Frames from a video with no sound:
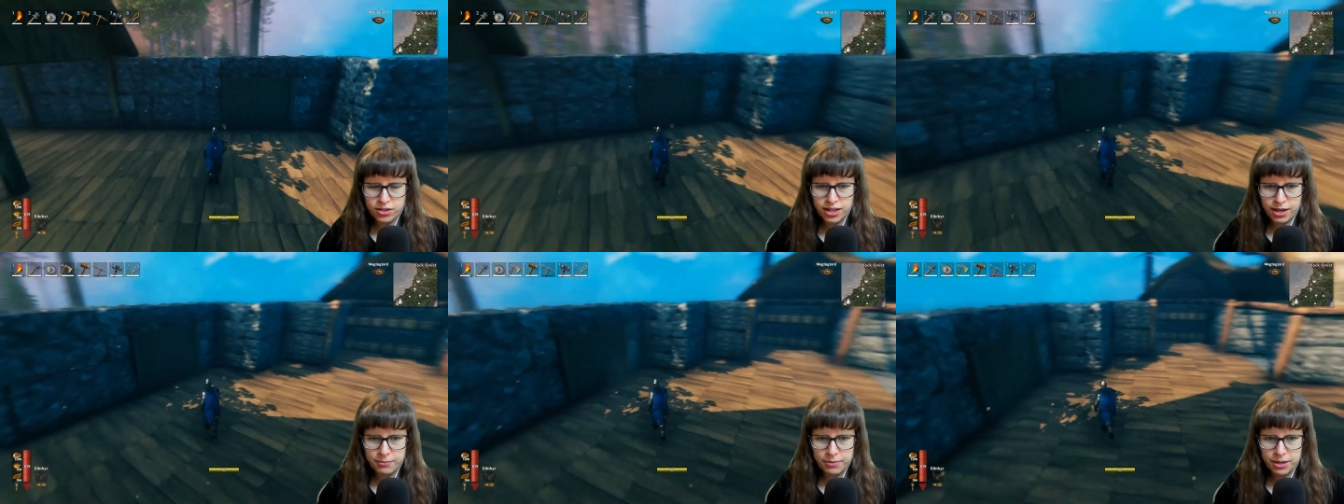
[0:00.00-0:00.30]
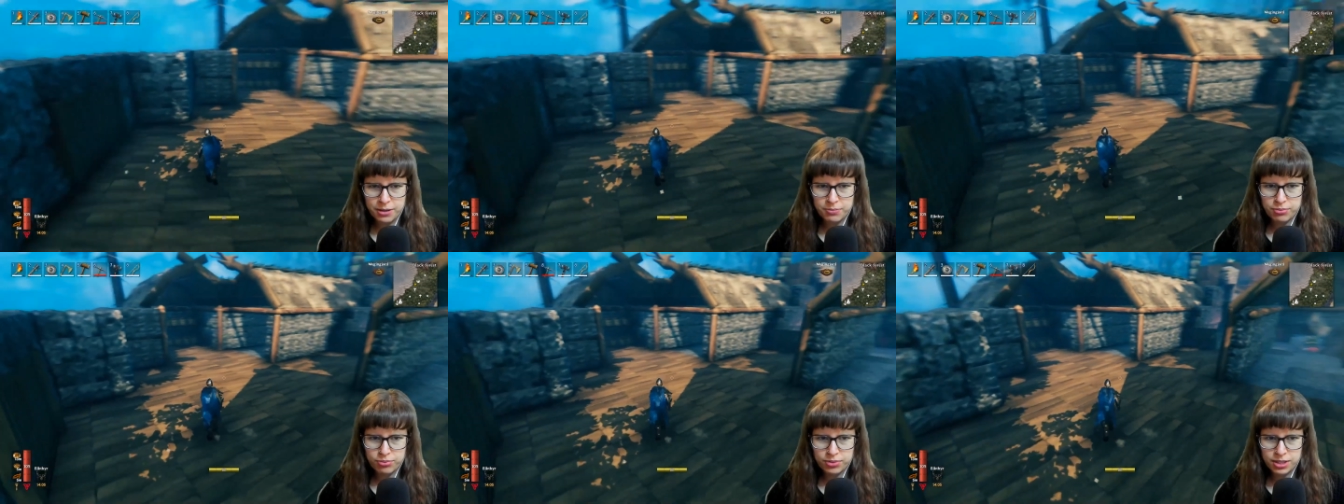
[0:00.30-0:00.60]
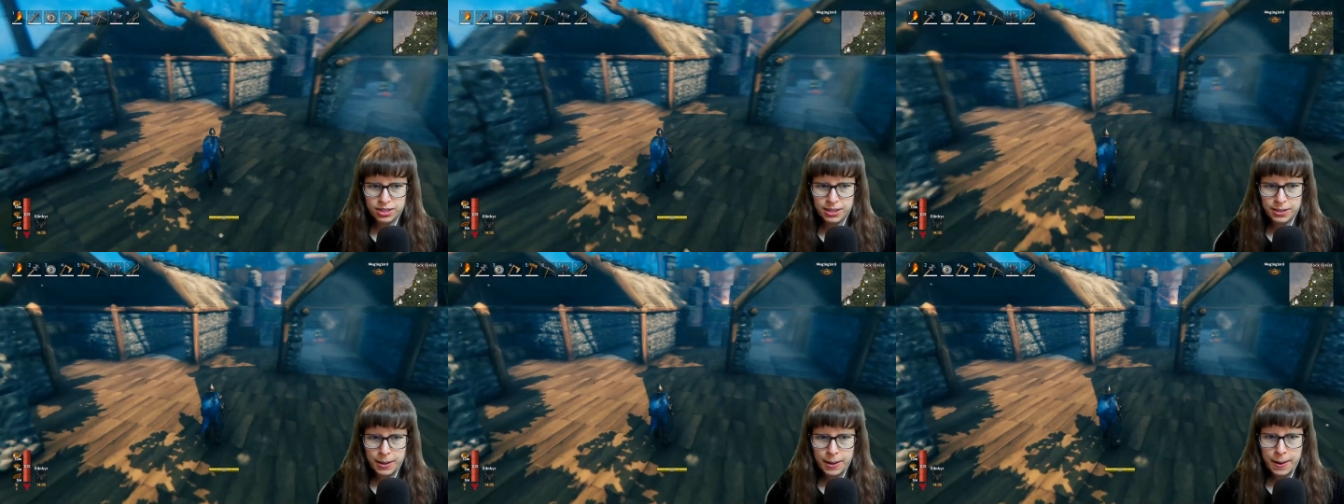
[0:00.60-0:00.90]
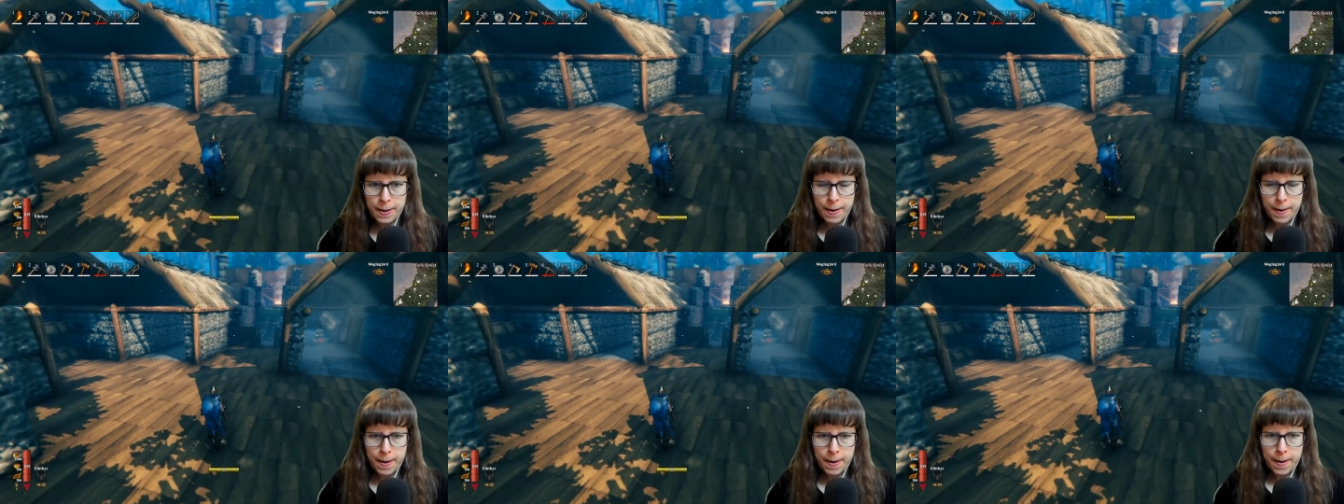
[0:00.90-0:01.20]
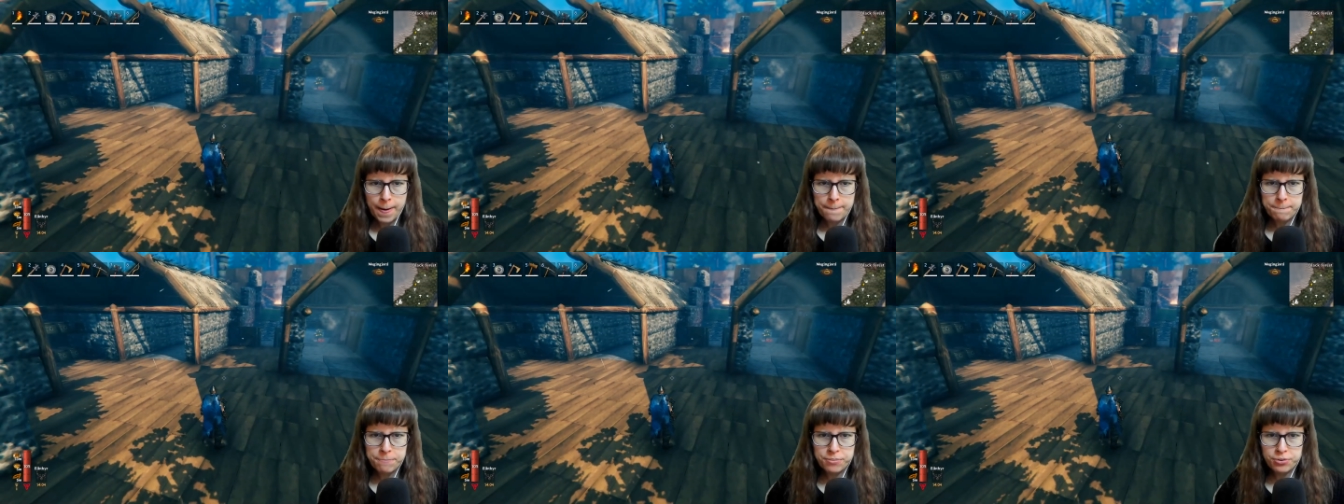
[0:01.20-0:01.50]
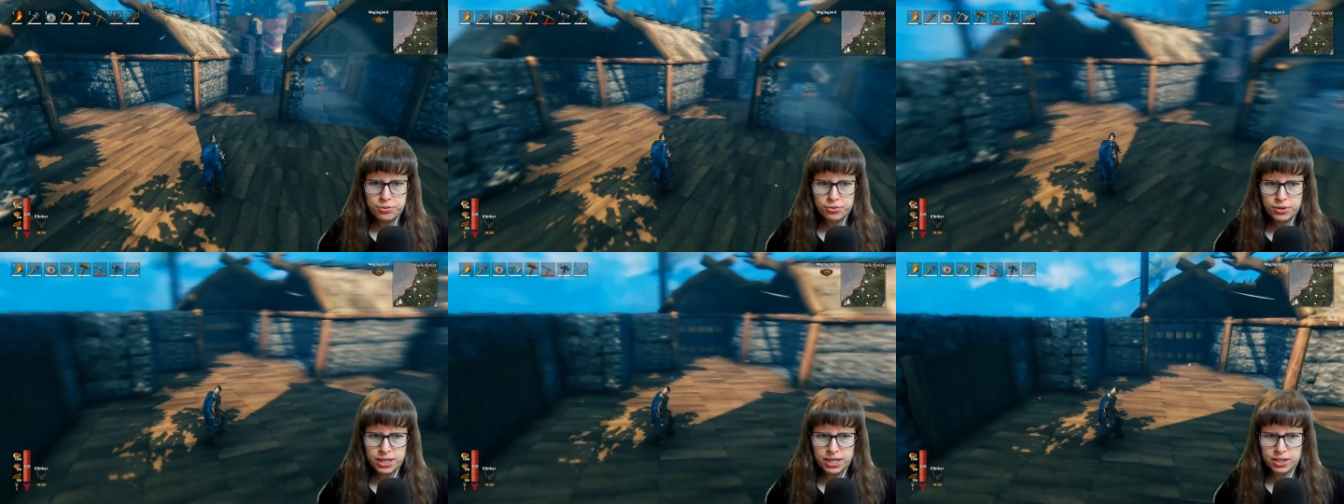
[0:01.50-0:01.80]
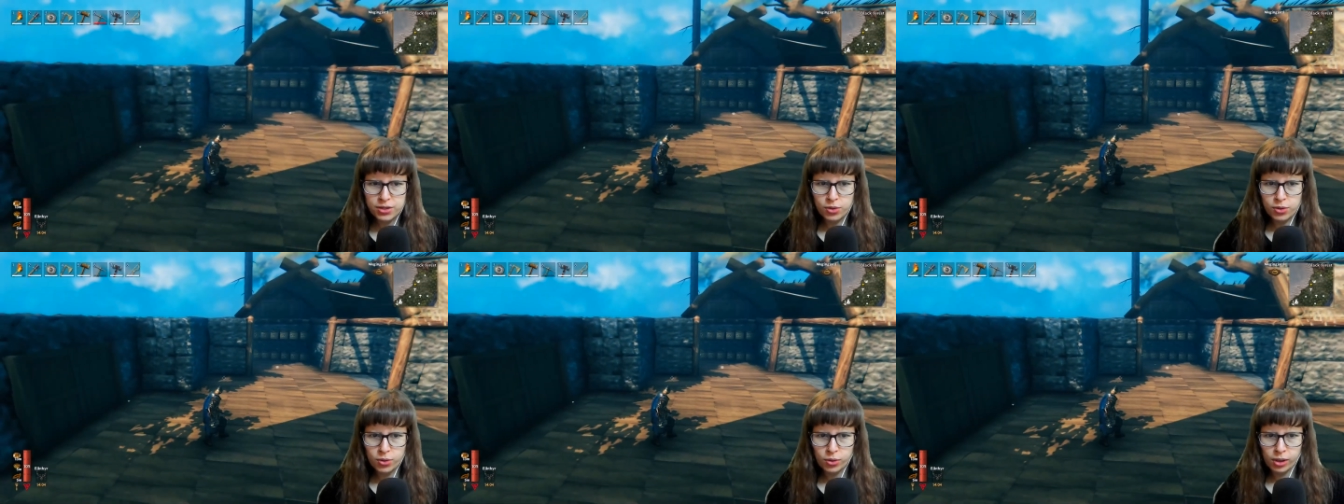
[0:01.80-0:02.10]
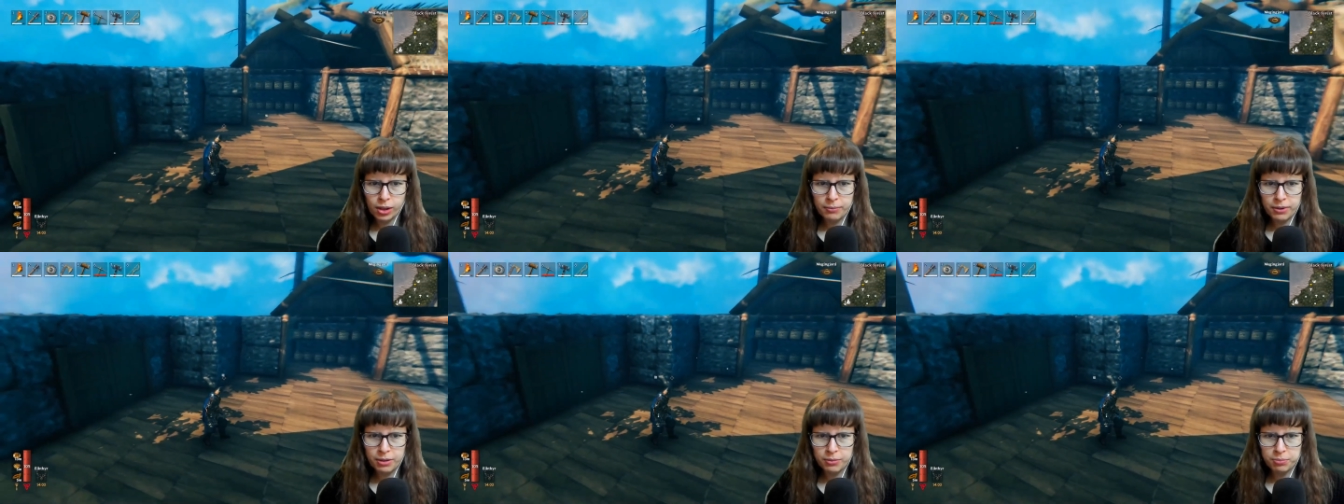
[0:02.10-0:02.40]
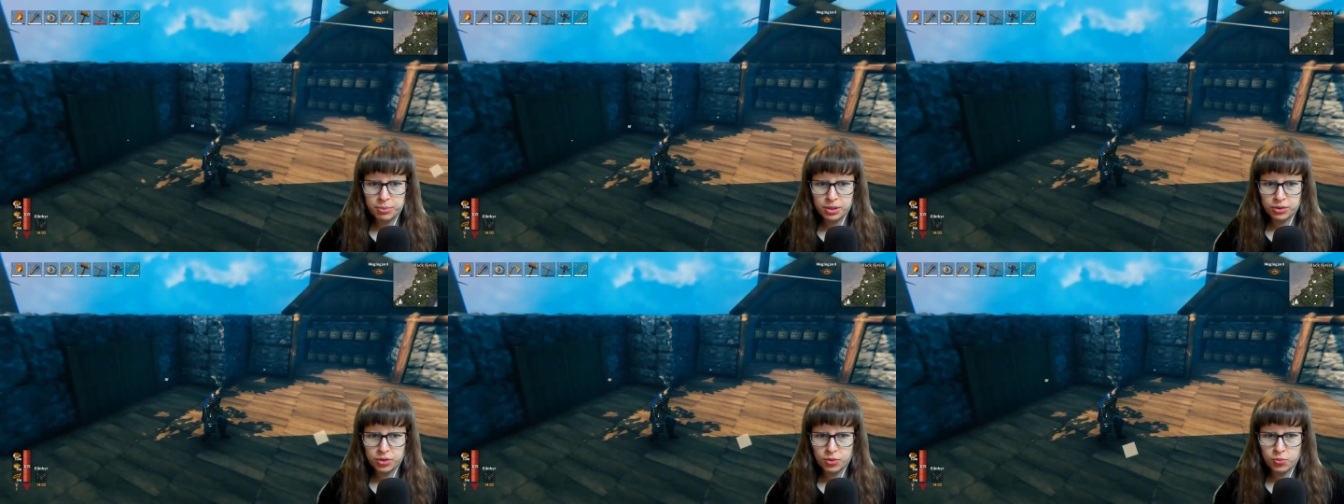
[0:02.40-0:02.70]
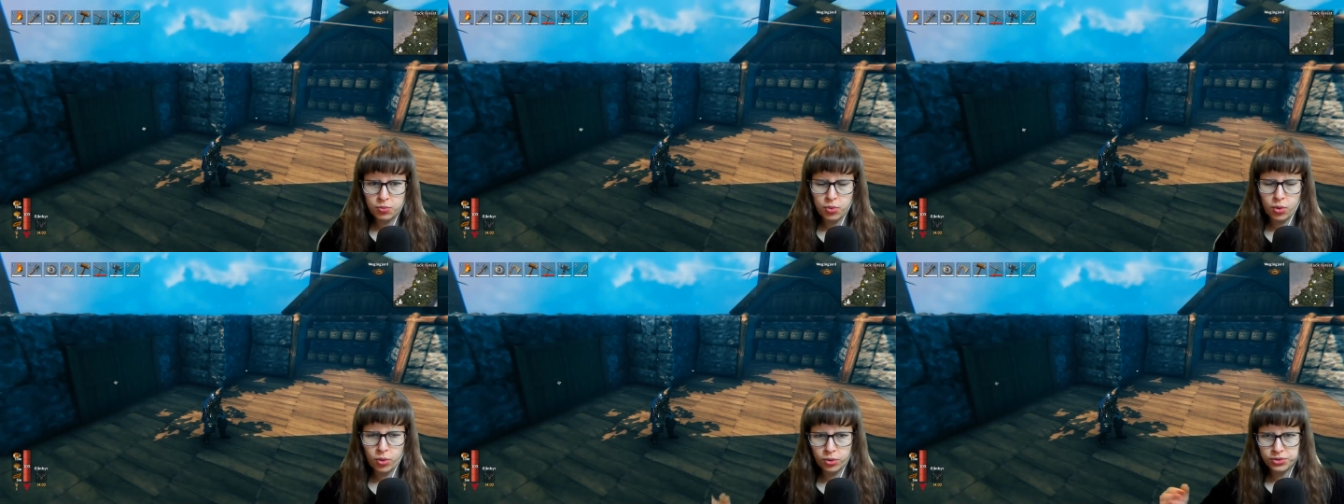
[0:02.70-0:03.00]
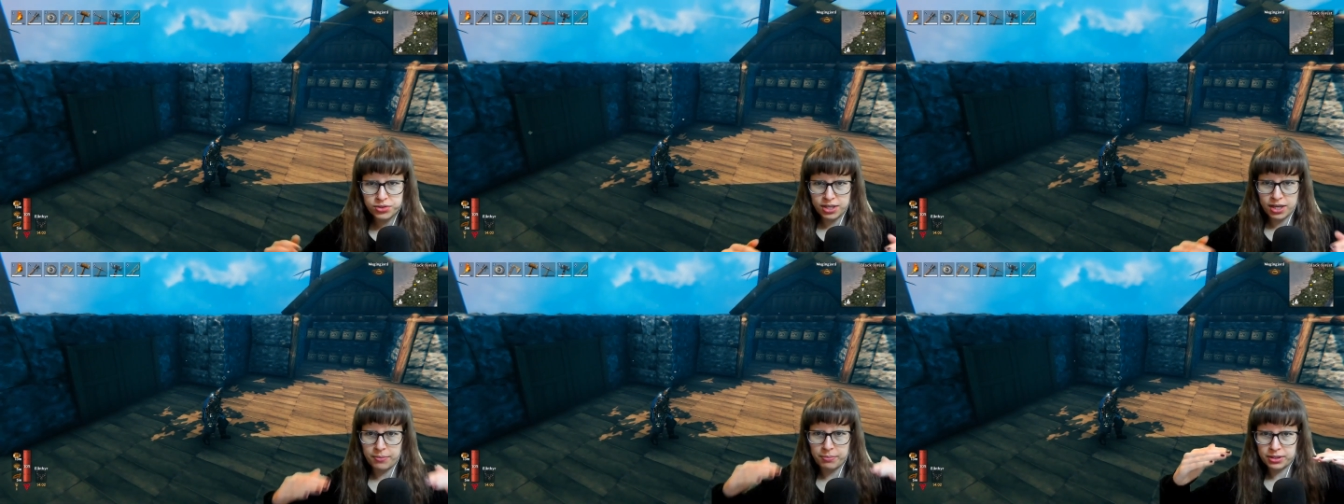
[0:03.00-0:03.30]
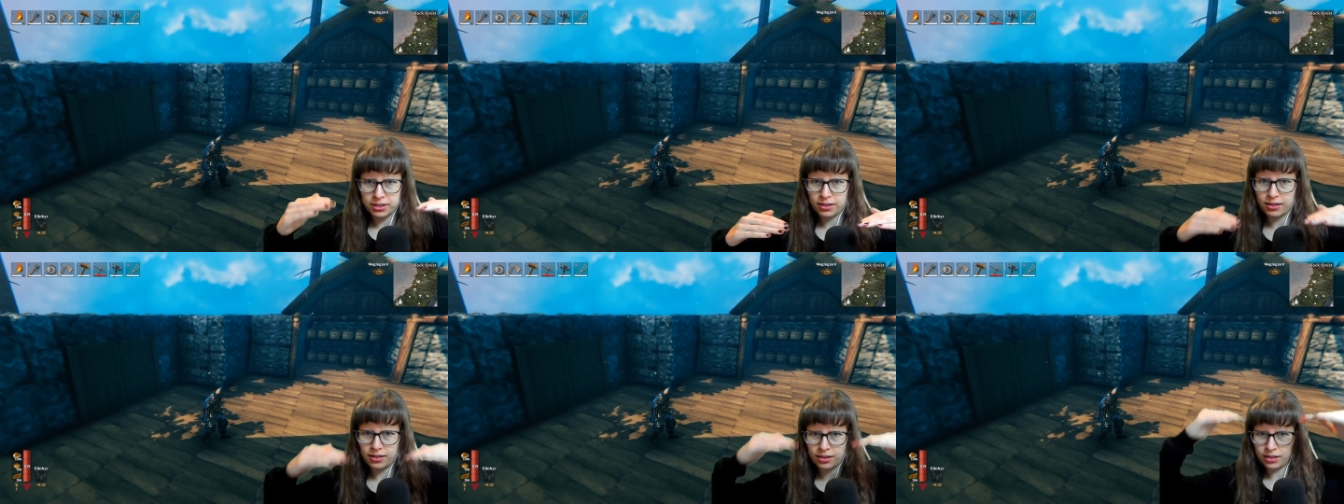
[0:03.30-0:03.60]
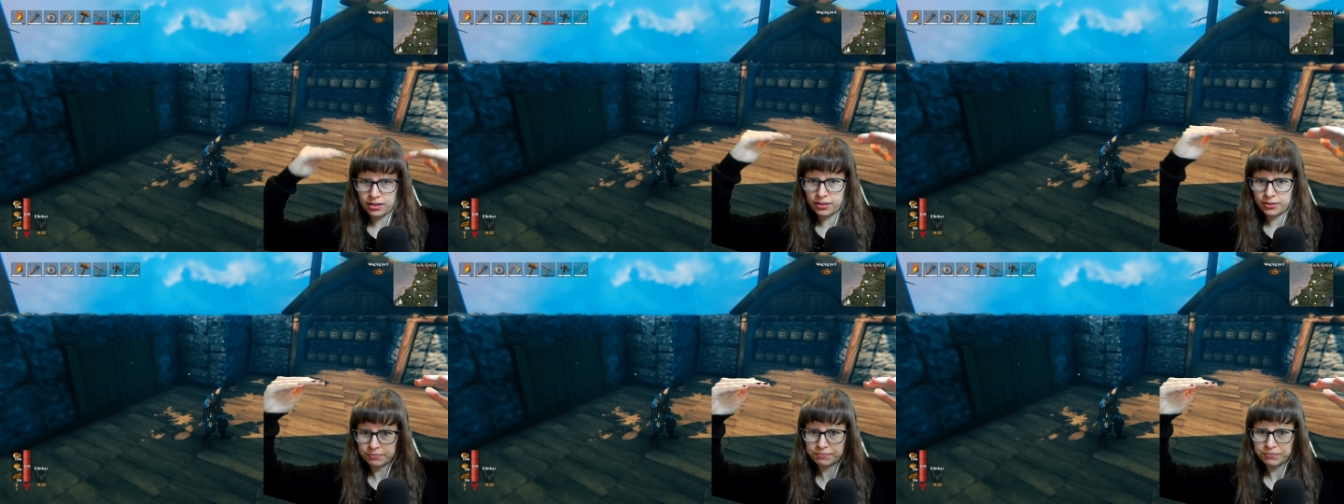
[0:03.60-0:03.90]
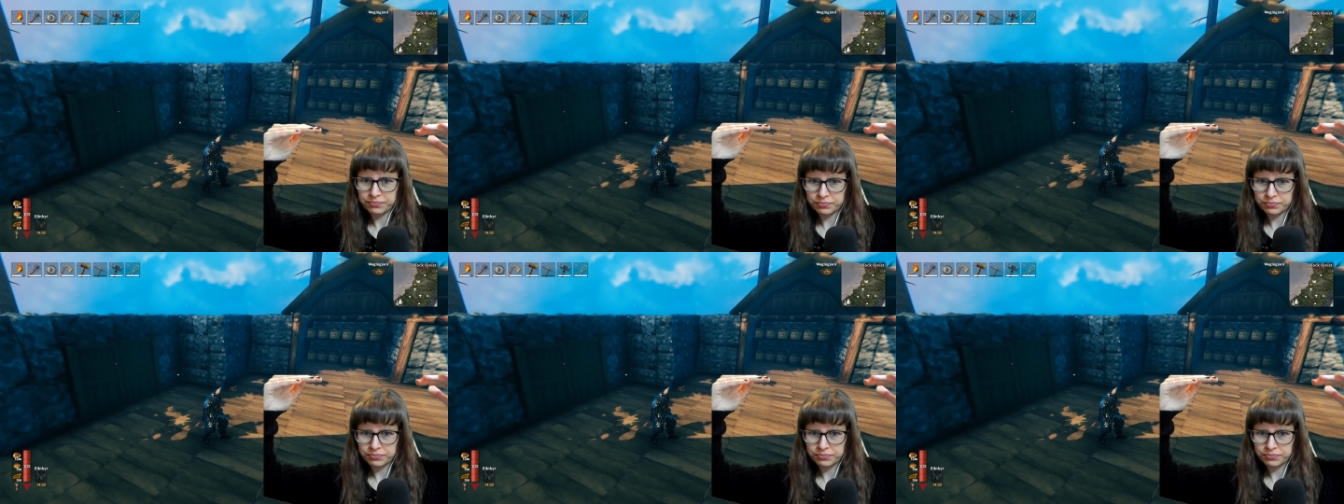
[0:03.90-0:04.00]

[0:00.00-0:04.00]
That might be pretty cool. I might build the walls up another